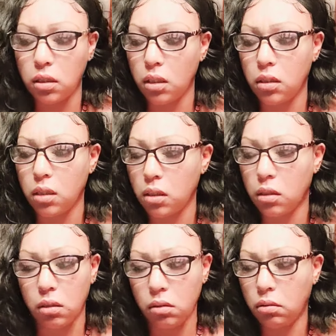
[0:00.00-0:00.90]
is,
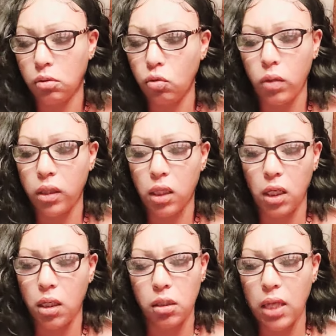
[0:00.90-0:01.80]
is doing
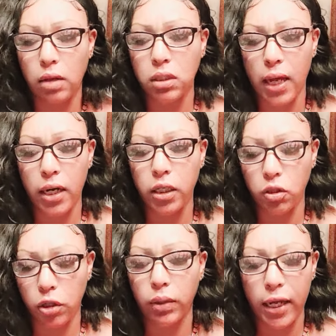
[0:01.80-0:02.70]
things outside of this
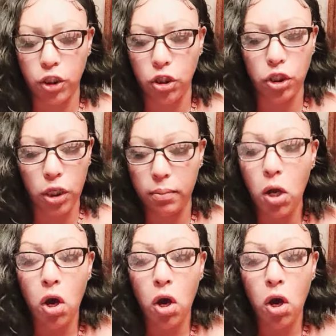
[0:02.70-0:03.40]
your relationship.